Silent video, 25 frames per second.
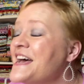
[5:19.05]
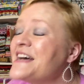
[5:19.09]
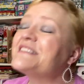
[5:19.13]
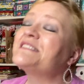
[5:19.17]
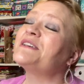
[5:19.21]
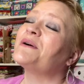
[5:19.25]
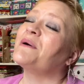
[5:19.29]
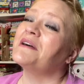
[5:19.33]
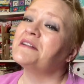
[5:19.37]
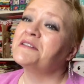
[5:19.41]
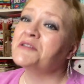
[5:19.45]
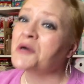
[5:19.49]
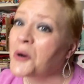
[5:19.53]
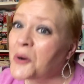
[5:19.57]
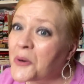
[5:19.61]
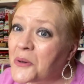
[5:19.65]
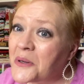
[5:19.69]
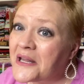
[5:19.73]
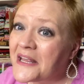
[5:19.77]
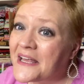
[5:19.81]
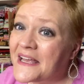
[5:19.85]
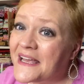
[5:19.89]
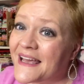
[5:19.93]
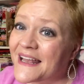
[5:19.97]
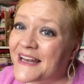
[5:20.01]
So I
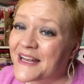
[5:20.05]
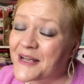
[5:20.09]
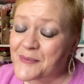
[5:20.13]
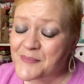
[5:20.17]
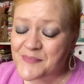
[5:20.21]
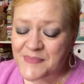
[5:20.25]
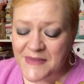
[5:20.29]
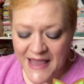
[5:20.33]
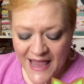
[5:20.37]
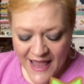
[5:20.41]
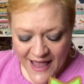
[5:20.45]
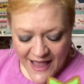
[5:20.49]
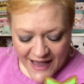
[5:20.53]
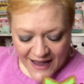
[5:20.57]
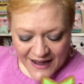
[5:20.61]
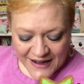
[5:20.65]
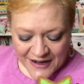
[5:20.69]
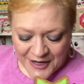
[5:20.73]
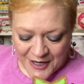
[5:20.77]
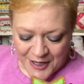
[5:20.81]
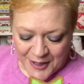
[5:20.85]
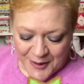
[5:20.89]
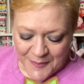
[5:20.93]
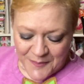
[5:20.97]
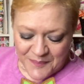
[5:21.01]
totally get him.
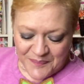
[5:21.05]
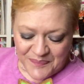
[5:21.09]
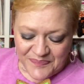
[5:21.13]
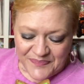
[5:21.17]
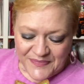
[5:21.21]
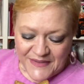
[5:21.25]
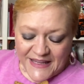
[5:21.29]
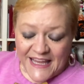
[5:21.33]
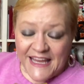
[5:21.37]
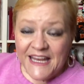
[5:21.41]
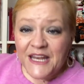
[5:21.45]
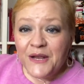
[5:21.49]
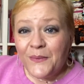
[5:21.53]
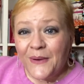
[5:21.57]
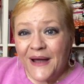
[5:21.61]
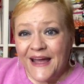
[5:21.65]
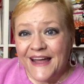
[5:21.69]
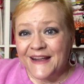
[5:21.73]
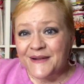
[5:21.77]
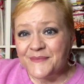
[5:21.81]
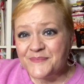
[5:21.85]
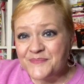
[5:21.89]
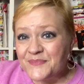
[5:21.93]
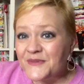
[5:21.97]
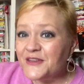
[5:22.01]

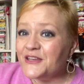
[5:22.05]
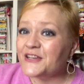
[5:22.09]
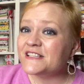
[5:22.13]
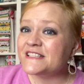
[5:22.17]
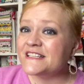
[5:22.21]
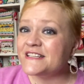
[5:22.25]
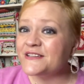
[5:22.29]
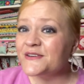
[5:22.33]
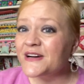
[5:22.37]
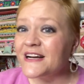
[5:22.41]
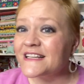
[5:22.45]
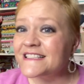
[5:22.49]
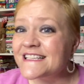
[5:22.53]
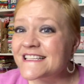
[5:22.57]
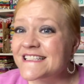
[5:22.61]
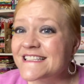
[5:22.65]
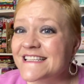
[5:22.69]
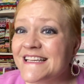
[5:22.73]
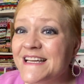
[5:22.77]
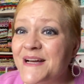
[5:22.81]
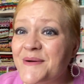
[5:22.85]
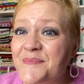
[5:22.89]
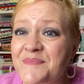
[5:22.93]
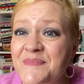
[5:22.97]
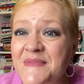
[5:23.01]
Anyway, you still got to
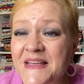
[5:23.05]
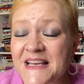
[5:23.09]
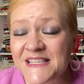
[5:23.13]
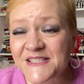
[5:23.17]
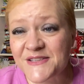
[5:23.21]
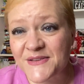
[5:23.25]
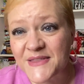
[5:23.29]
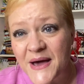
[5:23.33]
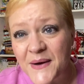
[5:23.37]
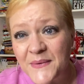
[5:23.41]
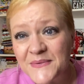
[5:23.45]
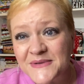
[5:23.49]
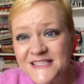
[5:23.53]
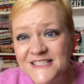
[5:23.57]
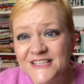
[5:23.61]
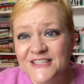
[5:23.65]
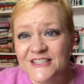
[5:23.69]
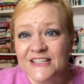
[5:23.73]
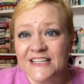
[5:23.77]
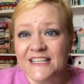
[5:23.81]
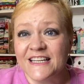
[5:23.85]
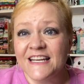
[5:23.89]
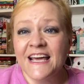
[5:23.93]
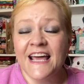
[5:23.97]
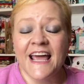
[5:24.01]
see him, so that was
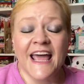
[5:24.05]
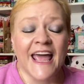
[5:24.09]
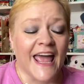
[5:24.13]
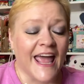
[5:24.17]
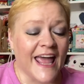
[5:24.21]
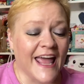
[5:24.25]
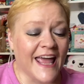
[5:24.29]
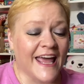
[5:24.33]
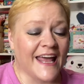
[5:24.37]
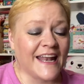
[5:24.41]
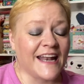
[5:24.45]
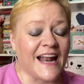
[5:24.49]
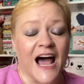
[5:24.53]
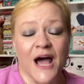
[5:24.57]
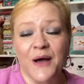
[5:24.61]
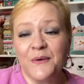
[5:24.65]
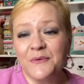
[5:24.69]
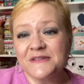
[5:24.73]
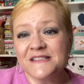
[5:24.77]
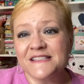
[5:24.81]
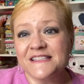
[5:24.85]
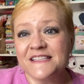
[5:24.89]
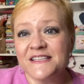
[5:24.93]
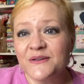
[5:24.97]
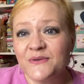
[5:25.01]
good. And I
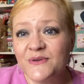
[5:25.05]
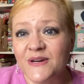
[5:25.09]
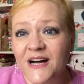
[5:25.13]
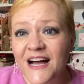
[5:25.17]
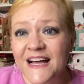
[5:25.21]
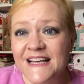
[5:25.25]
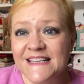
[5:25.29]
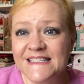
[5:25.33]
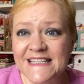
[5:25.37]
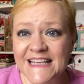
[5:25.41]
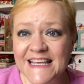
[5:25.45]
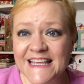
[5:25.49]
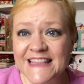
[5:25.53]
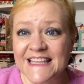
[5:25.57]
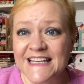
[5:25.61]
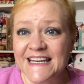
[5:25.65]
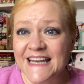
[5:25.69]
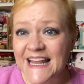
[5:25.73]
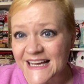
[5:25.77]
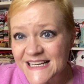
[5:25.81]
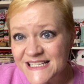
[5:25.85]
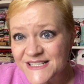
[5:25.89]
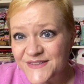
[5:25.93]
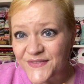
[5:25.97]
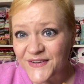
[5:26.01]
will see you guys in the
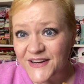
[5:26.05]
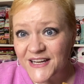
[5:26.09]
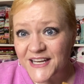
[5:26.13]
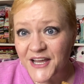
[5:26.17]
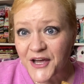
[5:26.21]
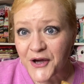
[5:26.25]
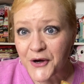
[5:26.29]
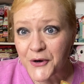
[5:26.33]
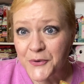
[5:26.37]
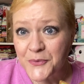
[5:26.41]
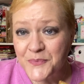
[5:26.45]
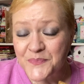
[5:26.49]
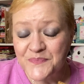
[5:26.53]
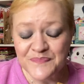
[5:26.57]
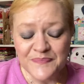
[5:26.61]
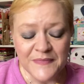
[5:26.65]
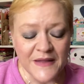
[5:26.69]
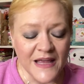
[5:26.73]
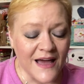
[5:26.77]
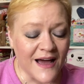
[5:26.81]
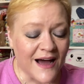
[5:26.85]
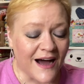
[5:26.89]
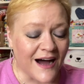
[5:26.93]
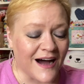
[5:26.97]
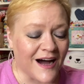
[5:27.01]
next video.
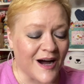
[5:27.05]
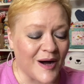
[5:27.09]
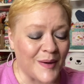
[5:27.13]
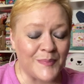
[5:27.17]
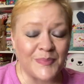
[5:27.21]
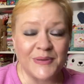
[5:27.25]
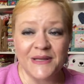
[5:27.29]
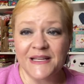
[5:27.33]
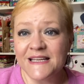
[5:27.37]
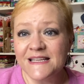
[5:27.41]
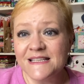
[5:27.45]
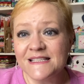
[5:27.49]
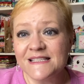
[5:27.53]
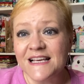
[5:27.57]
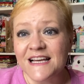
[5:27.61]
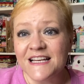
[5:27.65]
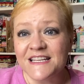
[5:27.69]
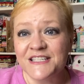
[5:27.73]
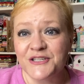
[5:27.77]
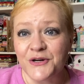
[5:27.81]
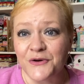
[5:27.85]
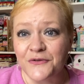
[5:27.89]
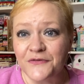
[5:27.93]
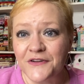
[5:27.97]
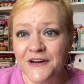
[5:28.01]
Please
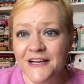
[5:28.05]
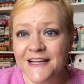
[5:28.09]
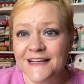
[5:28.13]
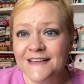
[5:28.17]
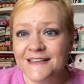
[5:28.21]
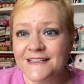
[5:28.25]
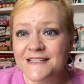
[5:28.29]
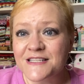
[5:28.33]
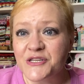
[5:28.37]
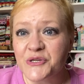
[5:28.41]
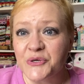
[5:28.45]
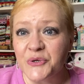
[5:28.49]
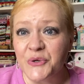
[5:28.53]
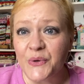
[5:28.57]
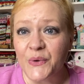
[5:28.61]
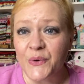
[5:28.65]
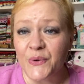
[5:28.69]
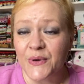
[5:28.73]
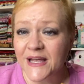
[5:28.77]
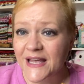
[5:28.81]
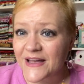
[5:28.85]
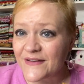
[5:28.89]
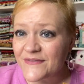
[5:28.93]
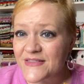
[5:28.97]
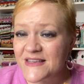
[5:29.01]
don't forget to
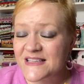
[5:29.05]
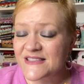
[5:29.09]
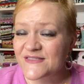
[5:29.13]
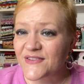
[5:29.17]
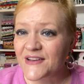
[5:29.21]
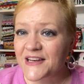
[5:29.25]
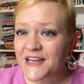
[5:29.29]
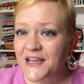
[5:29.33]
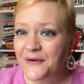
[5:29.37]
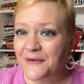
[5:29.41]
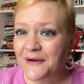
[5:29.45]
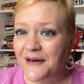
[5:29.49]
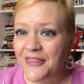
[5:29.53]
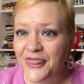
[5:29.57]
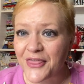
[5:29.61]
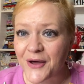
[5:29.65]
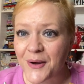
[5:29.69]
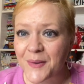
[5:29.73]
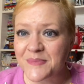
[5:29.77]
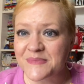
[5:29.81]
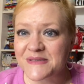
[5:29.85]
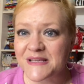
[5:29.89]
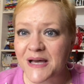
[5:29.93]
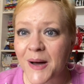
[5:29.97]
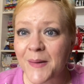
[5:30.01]
give this video a
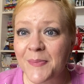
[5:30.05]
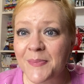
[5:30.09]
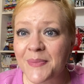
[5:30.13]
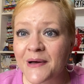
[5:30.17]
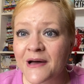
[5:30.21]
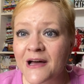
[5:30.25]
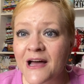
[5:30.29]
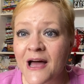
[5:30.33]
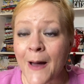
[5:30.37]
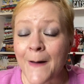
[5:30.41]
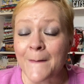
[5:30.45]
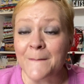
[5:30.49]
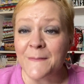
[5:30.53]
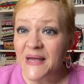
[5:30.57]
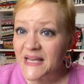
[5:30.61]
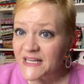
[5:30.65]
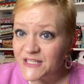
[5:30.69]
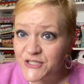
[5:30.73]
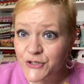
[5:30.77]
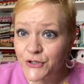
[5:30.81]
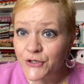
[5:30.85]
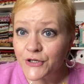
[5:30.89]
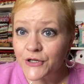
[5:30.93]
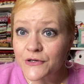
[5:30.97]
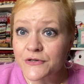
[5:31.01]
thumbs up. Make
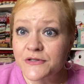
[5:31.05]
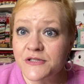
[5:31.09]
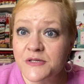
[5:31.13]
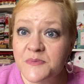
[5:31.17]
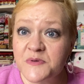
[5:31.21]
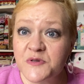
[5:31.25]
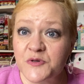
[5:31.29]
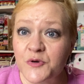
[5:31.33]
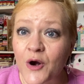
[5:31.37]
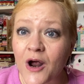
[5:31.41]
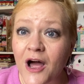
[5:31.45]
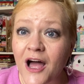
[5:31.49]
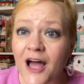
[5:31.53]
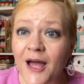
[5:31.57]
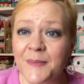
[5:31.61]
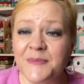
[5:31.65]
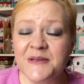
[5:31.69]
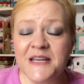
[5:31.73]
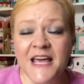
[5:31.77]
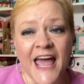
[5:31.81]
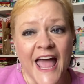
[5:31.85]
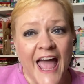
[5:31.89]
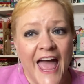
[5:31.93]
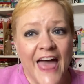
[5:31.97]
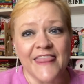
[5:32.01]
sure you're subscribed,
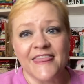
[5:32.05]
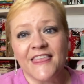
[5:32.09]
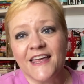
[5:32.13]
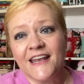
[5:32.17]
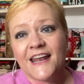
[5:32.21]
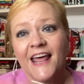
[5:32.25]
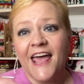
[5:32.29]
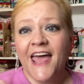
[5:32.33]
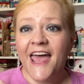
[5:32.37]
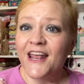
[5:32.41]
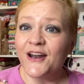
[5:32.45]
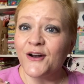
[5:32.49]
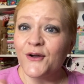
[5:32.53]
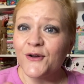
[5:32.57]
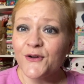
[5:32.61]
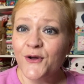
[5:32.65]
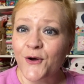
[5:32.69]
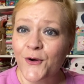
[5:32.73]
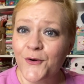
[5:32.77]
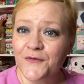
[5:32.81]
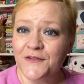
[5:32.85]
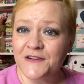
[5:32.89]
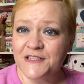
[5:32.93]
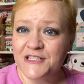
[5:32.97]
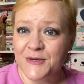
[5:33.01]
and then head on
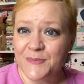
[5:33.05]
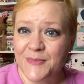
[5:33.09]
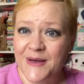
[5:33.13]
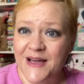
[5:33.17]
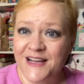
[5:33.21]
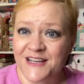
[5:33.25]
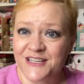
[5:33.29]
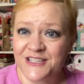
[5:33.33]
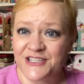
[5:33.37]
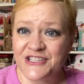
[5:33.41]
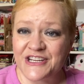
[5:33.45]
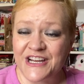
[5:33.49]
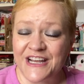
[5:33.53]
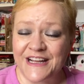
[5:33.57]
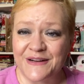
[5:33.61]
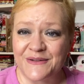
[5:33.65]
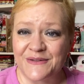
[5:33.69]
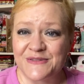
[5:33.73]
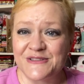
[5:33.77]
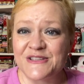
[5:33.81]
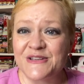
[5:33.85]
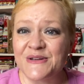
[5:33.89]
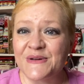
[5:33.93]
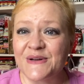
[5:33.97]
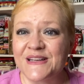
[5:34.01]
over to Becca's channel
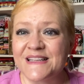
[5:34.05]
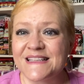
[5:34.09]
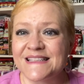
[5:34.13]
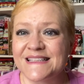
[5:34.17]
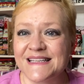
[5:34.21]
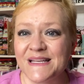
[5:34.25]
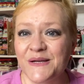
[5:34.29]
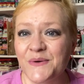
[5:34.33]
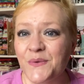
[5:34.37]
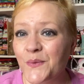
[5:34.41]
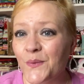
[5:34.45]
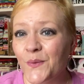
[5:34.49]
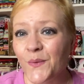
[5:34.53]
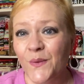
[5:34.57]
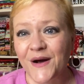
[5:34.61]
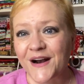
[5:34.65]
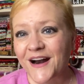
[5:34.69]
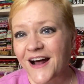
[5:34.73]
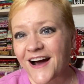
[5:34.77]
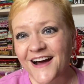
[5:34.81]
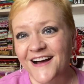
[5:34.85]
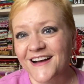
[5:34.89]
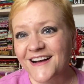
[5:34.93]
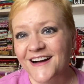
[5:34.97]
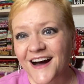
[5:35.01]
so you can see what
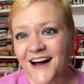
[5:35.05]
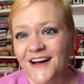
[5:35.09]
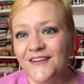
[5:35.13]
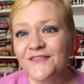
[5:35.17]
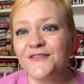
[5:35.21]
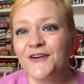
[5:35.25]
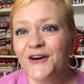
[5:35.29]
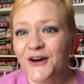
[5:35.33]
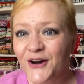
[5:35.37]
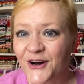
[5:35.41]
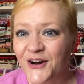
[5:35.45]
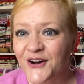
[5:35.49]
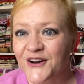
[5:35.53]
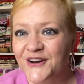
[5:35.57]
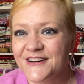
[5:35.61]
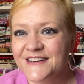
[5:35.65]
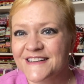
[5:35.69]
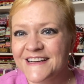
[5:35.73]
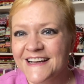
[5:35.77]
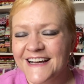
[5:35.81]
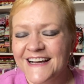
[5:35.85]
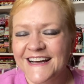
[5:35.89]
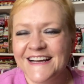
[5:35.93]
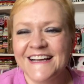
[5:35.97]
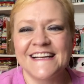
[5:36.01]
I got for her.
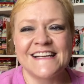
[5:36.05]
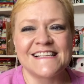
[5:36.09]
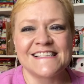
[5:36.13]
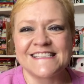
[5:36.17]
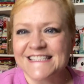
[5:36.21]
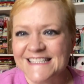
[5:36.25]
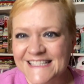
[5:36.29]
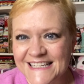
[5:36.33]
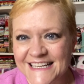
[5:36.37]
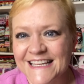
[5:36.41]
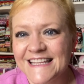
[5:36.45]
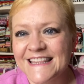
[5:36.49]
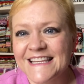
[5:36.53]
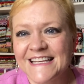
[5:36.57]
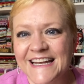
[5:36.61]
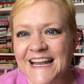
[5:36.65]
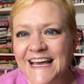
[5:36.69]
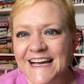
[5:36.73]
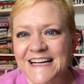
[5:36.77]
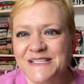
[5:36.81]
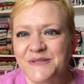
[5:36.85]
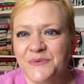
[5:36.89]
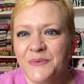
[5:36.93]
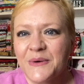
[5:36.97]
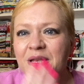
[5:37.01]
See you in the
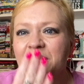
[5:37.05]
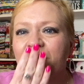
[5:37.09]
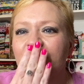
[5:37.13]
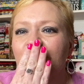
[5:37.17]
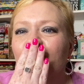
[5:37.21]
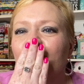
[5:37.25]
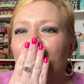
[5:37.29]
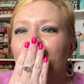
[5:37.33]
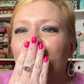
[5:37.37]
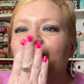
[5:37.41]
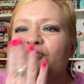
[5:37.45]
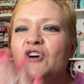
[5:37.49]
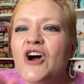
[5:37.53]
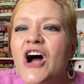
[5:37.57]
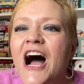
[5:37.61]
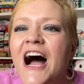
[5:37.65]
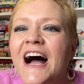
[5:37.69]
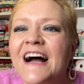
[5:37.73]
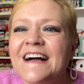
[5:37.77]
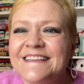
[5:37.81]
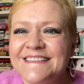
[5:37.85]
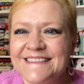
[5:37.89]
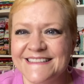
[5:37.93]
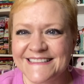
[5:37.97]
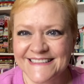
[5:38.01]
next one.
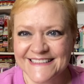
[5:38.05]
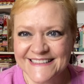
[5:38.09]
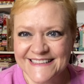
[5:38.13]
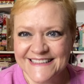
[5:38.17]
Mwah.